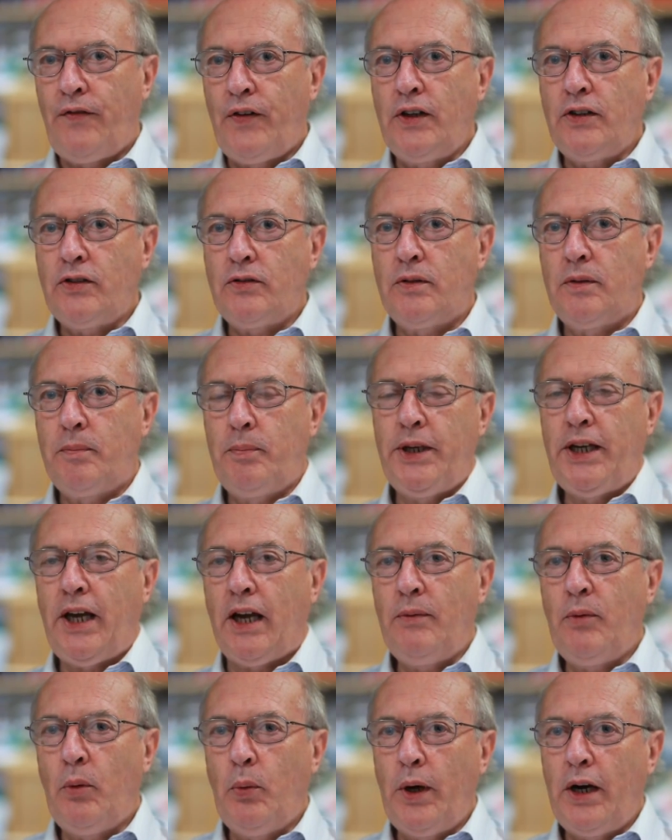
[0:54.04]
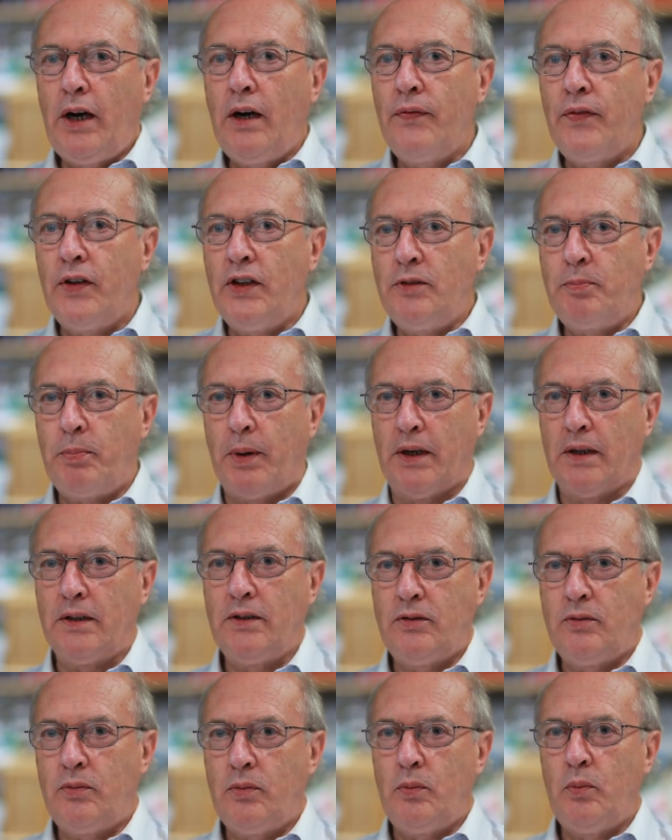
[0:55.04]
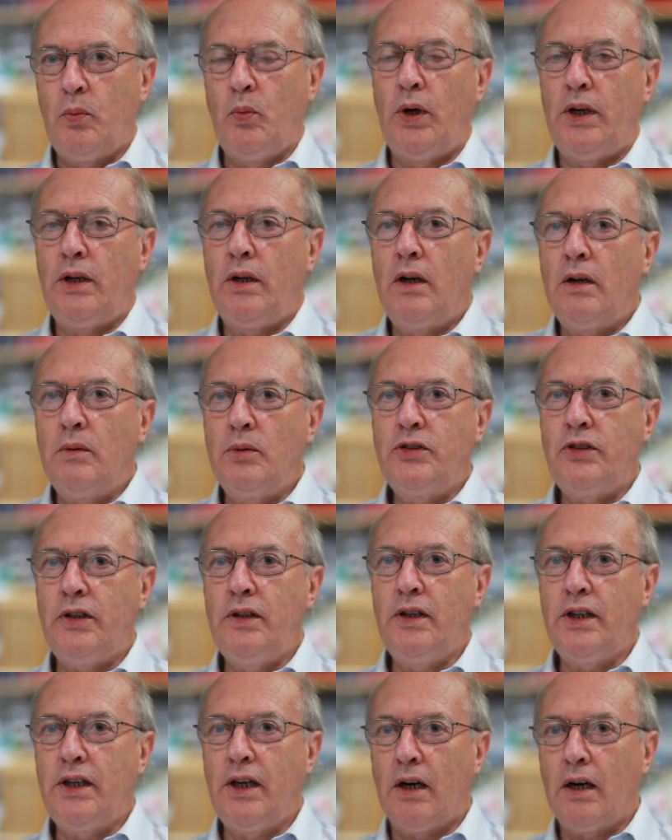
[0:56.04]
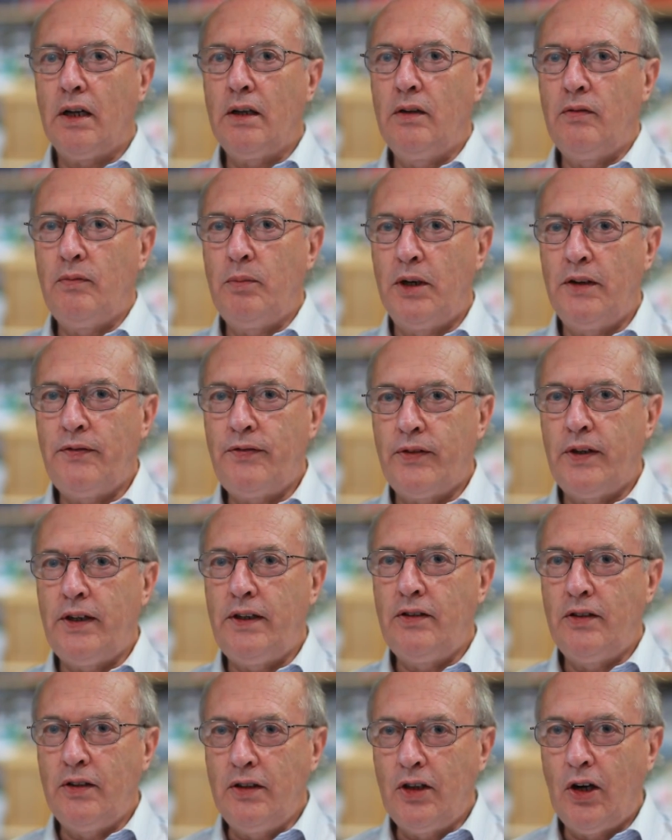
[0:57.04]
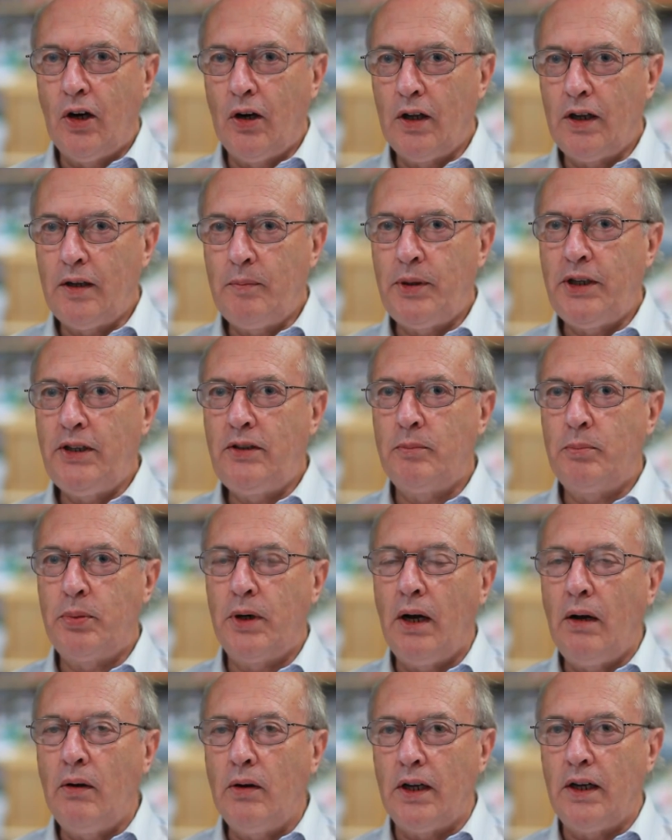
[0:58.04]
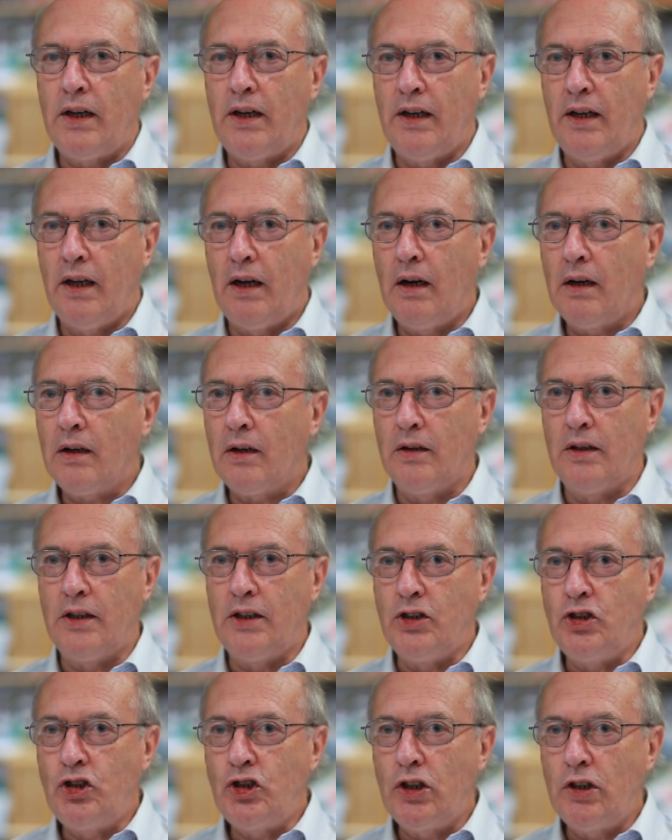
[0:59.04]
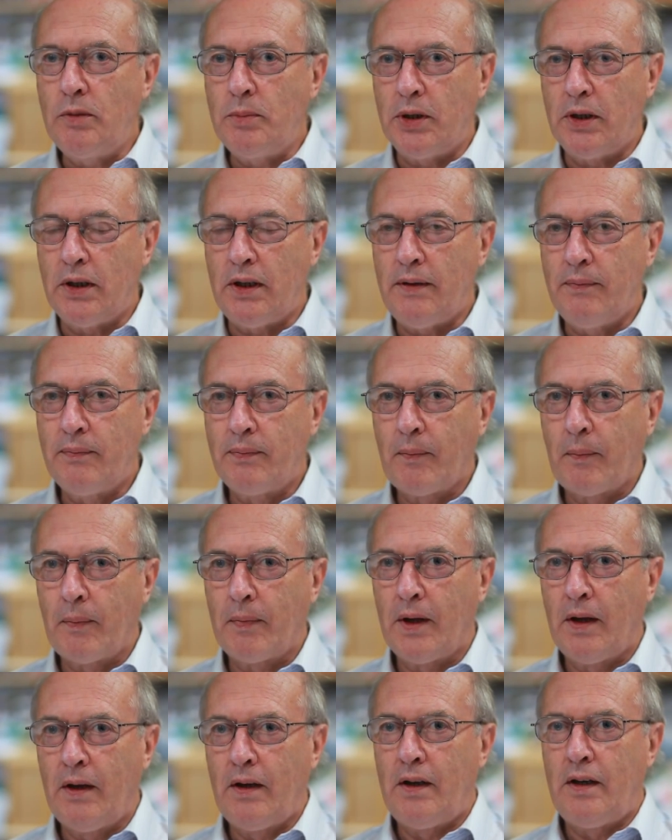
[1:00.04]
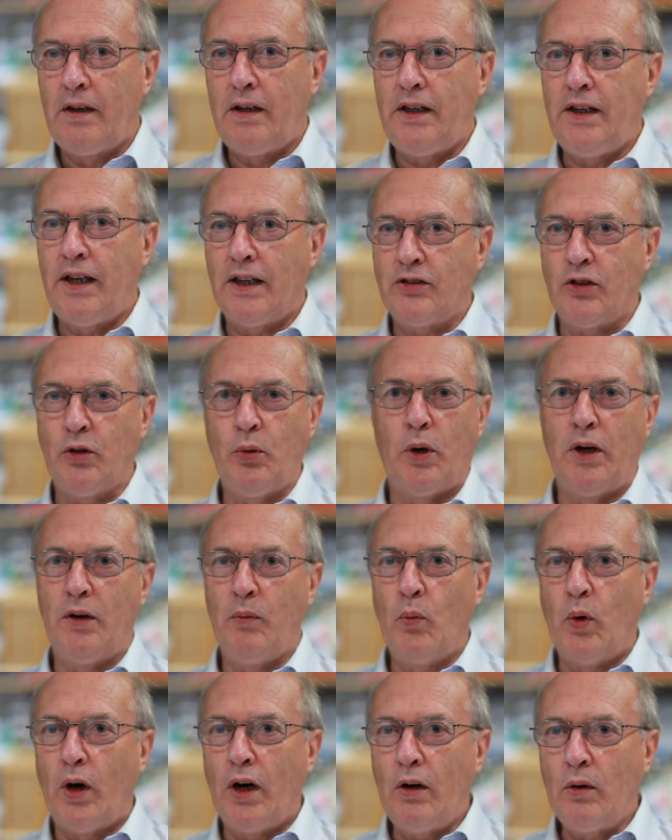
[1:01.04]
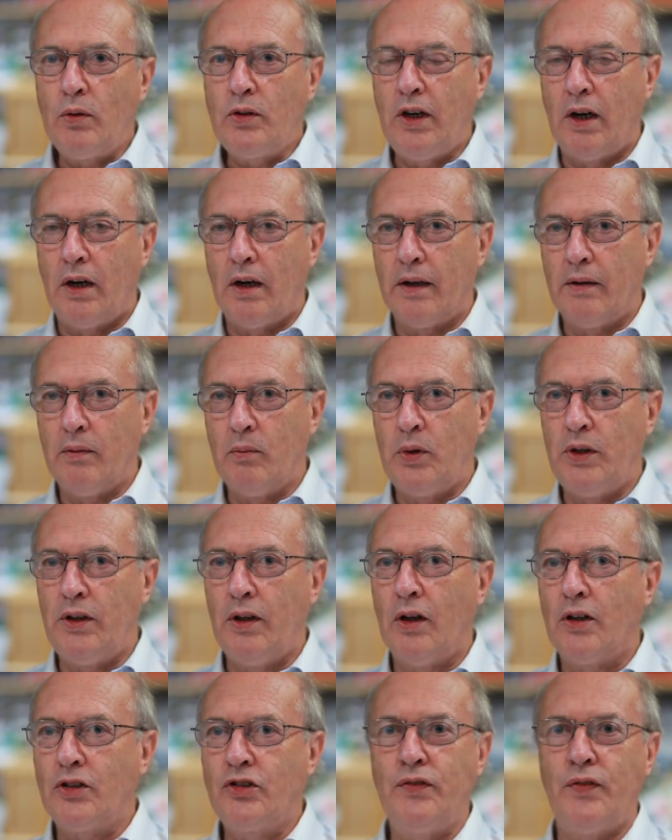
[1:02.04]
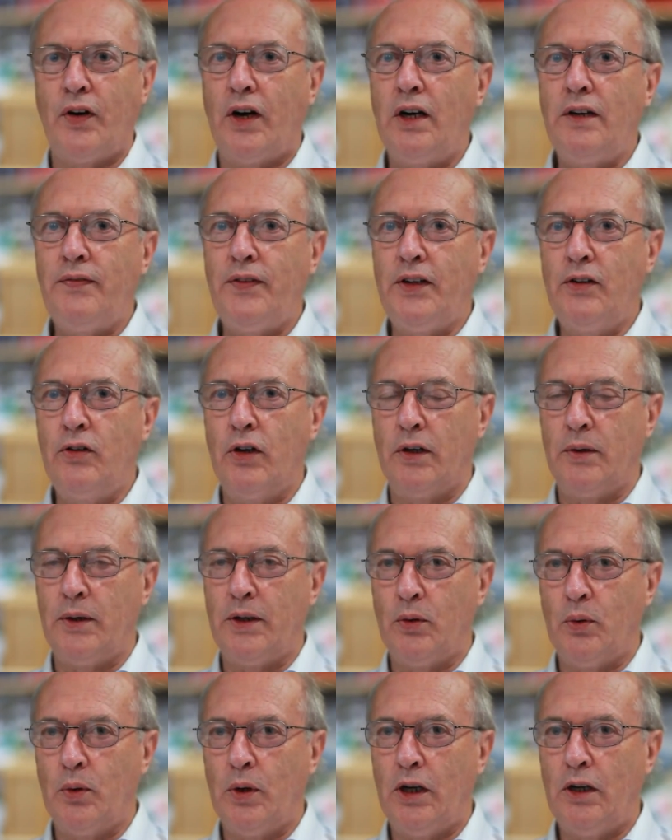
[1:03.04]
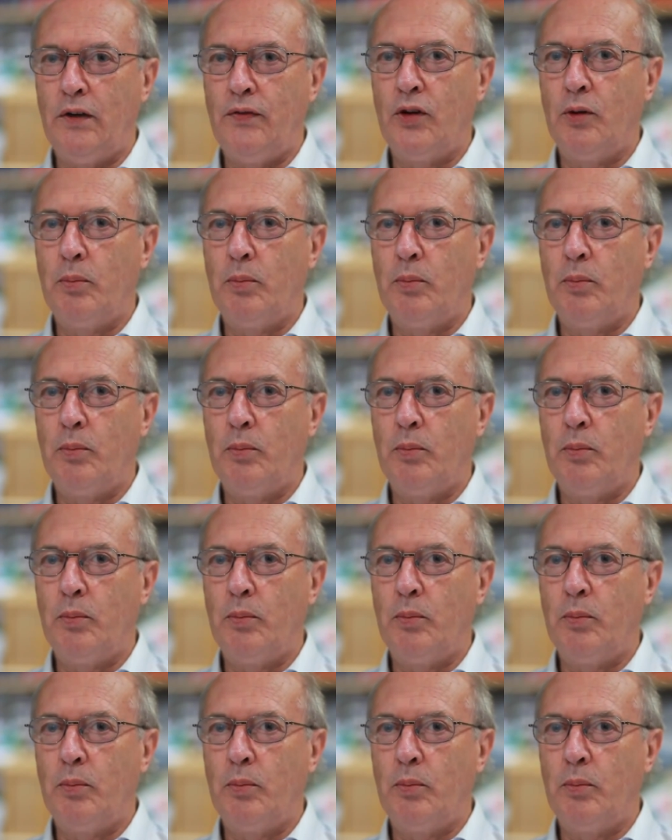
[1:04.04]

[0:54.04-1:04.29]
first became aware of these bugs when I was in the garden of my friend and colleague Peter Braunig in Aachen in Germany. He has a quite wild garden with lots of ivy growing all over